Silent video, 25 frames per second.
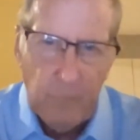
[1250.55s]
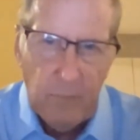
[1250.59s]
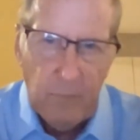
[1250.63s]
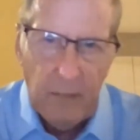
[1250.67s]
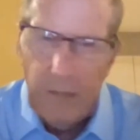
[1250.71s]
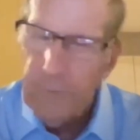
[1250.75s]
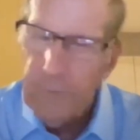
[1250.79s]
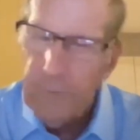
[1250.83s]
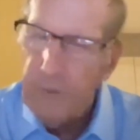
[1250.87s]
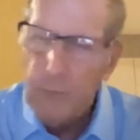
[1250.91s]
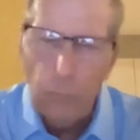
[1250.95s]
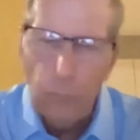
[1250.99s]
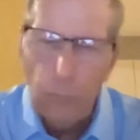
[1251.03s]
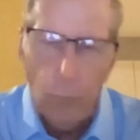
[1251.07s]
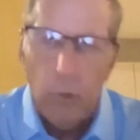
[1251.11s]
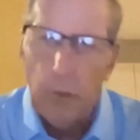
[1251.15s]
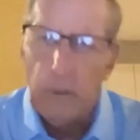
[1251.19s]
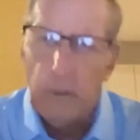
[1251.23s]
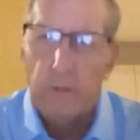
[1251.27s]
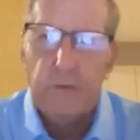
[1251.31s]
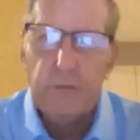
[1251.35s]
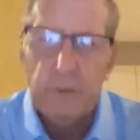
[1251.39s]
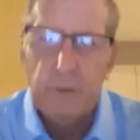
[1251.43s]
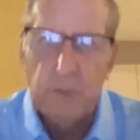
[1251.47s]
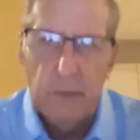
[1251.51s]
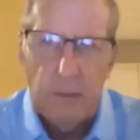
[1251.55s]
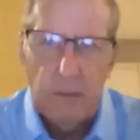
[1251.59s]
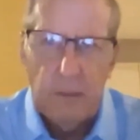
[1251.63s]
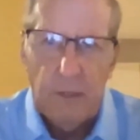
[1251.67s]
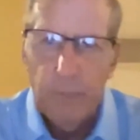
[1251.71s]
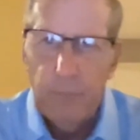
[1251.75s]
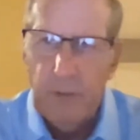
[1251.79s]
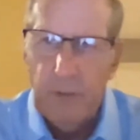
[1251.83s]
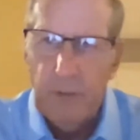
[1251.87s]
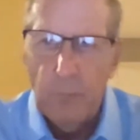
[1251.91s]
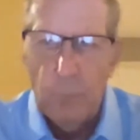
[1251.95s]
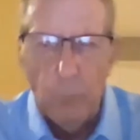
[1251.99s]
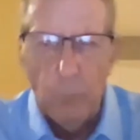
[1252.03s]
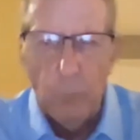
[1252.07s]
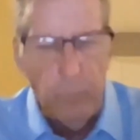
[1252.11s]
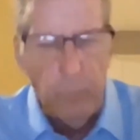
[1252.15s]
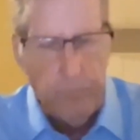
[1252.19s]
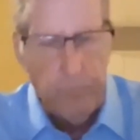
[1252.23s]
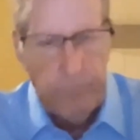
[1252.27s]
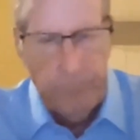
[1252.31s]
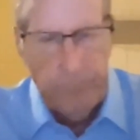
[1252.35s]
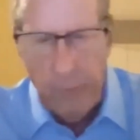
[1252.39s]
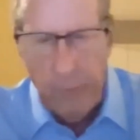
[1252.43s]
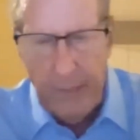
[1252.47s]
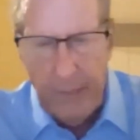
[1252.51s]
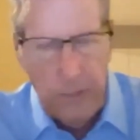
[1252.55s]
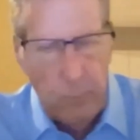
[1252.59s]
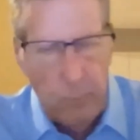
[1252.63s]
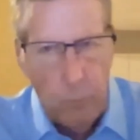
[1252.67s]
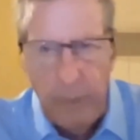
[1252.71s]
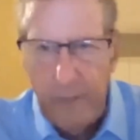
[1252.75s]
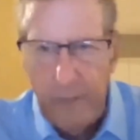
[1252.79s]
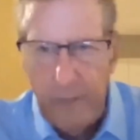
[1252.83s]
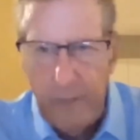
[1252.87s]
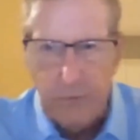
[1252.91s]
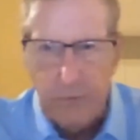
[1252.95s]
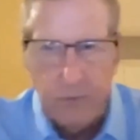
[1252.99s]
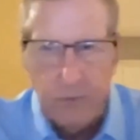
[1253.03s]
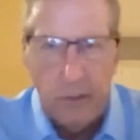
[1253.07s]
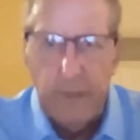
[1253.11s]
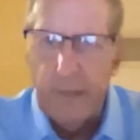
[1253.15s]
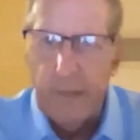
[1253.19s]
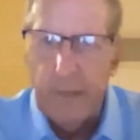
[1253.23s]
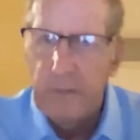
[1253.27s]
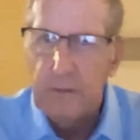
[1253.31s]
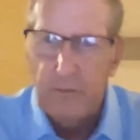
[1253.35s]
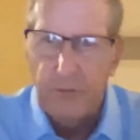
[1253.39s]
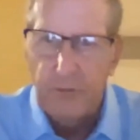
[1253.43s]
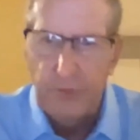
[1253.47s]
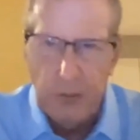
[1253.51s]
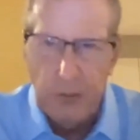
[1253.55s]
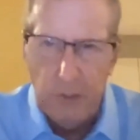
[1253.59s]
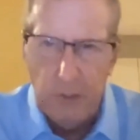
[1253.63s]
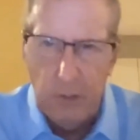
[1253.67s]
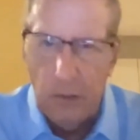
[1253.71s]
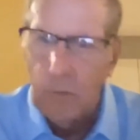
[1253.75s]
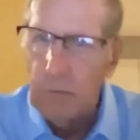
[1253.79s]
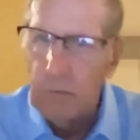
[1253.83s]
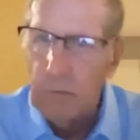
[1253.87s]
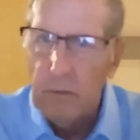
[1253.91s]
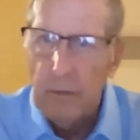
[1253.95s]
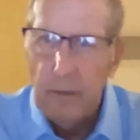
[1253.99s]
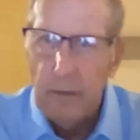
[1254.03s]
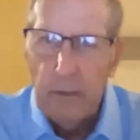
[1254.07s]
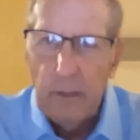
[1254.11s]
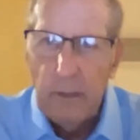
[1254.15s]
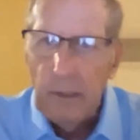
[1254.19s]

And this works. I mean, brainwave studies have shown,